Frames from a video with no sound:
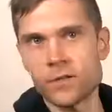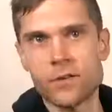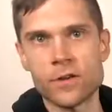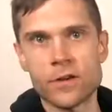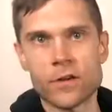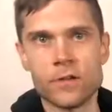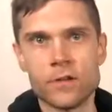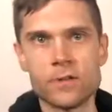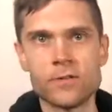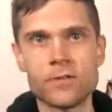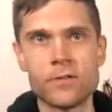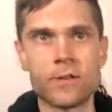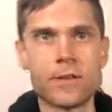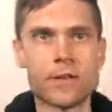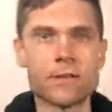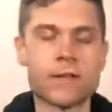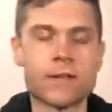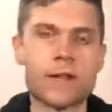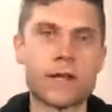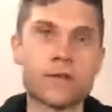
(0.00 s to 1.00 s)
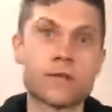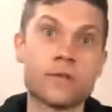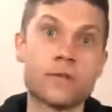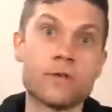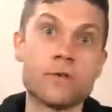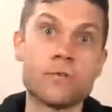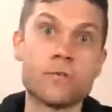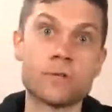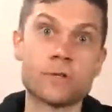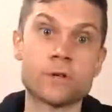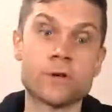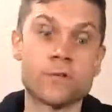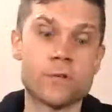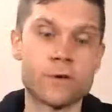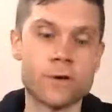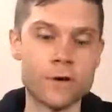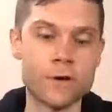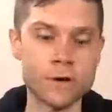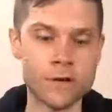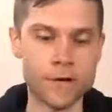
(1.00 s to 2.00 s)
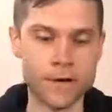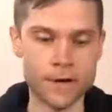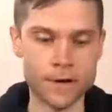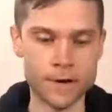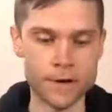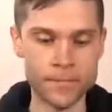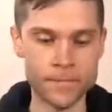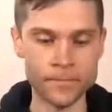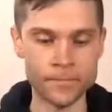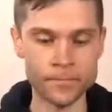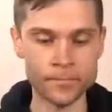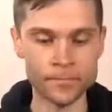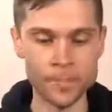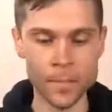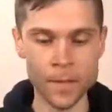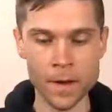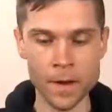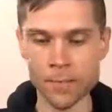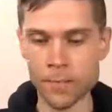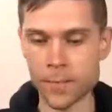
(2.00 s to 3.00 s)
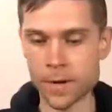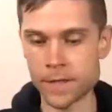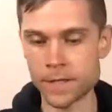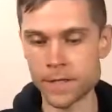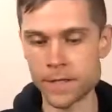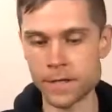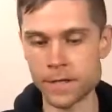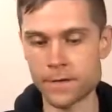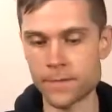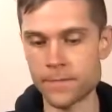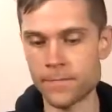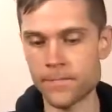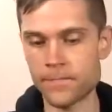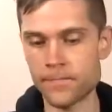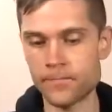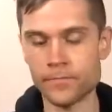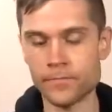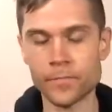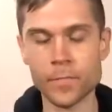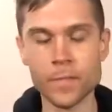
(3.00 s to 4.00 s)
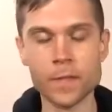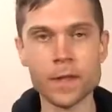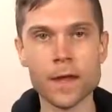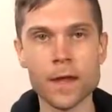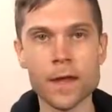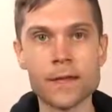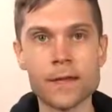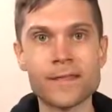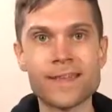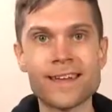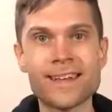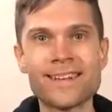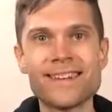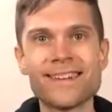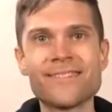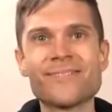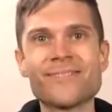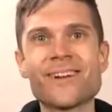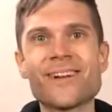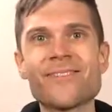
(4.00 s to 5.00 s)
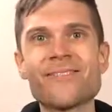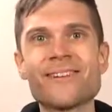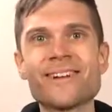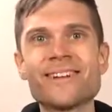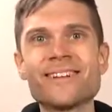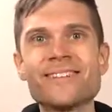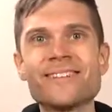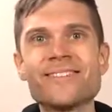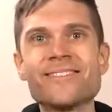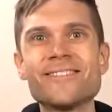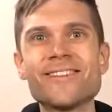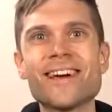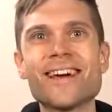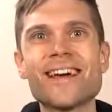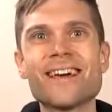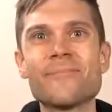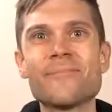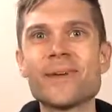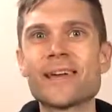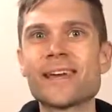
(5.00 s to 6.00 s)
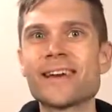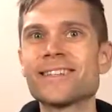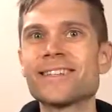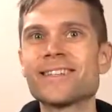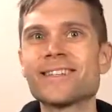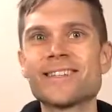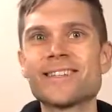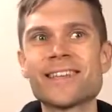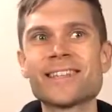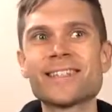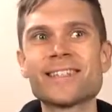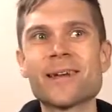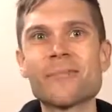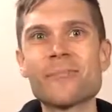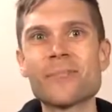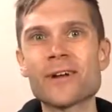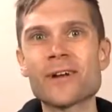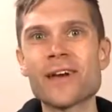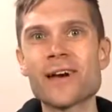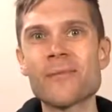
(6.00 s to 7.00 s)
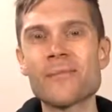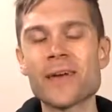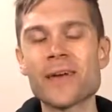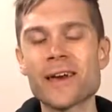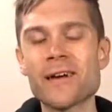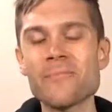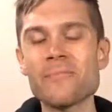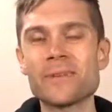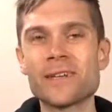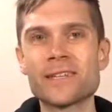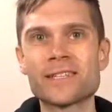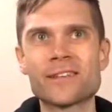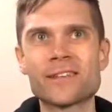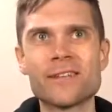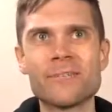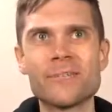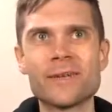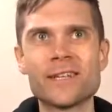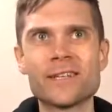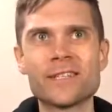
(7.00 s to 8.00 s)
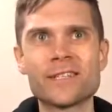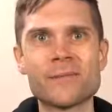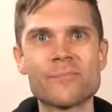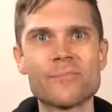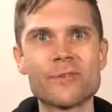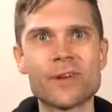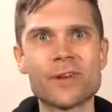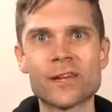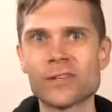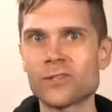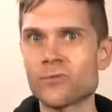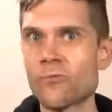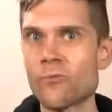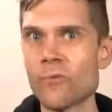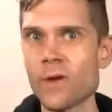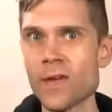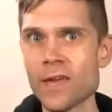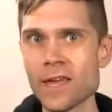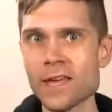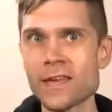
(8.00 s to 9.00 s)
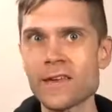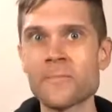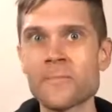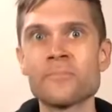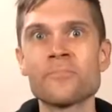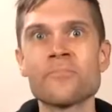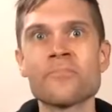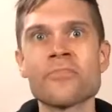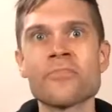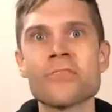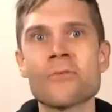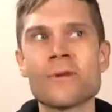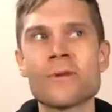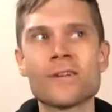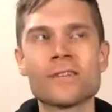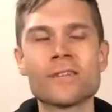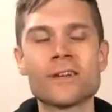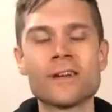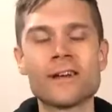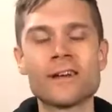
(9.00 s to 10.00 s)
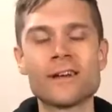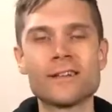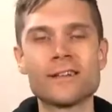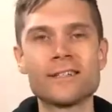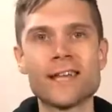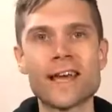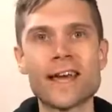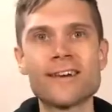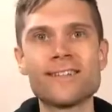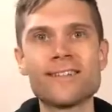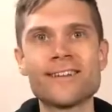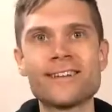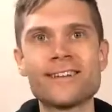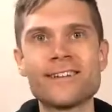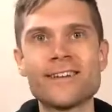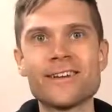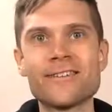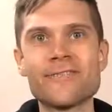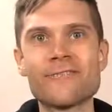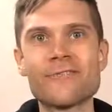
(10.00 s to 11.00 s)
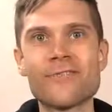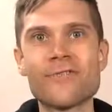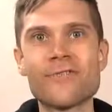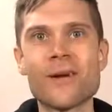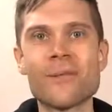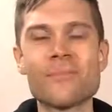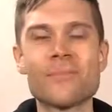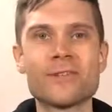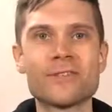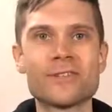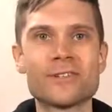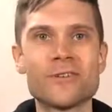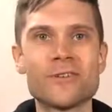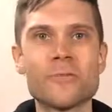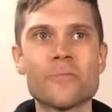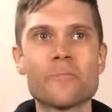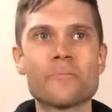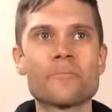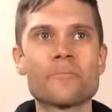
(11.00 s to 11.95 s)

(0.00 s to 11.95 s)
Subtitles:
you can do it now that I actually know what's going on here. But and then what I want to do, because it's December coming up, it's going to be December next week. We're at the tail end here of November. So